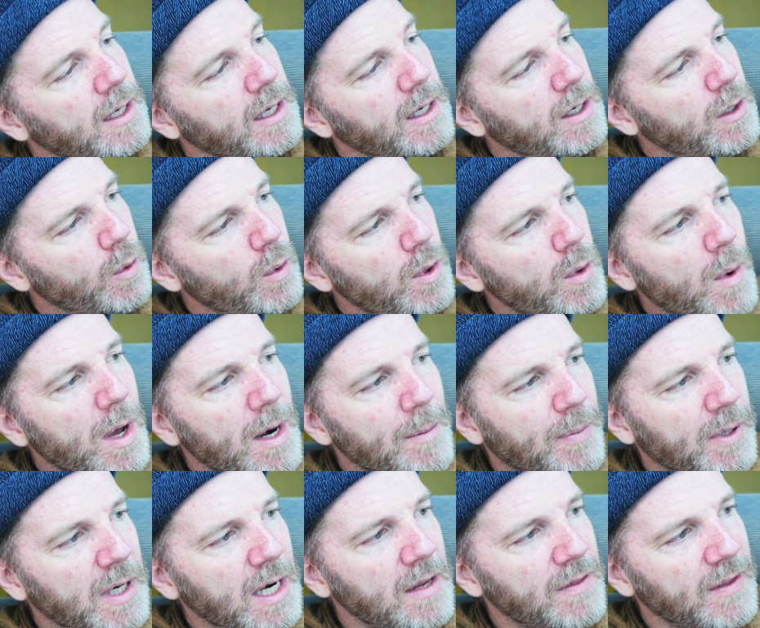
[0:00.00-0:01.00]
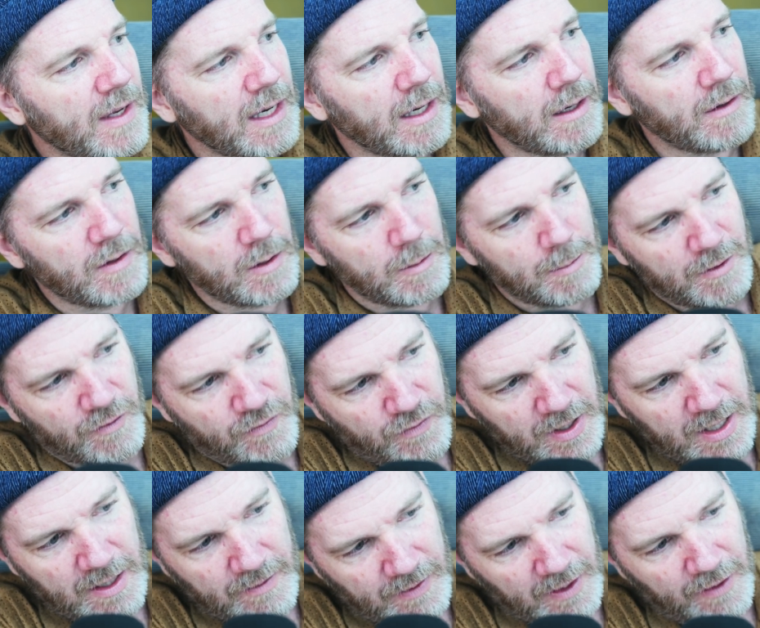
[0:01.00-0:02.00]
You know, you wouldn't want to put anything here that you'd be
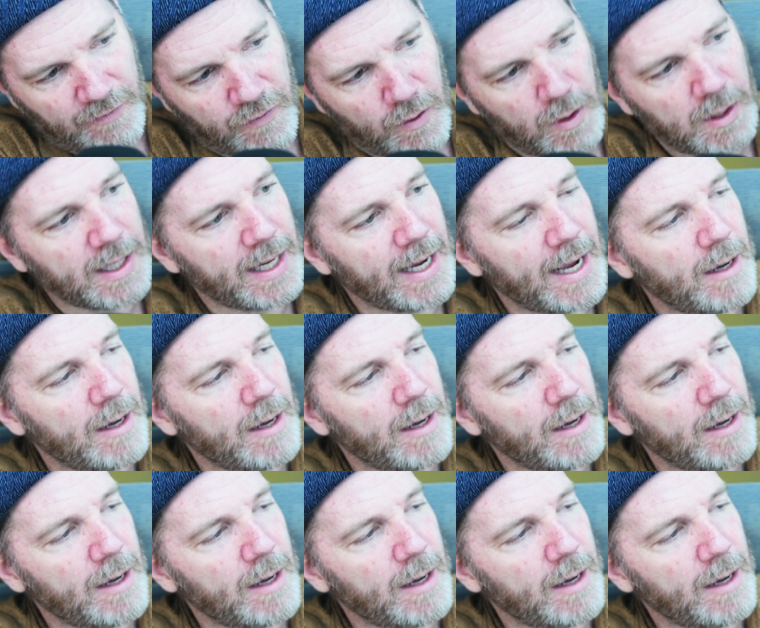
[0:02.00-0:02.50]
afraid of like falling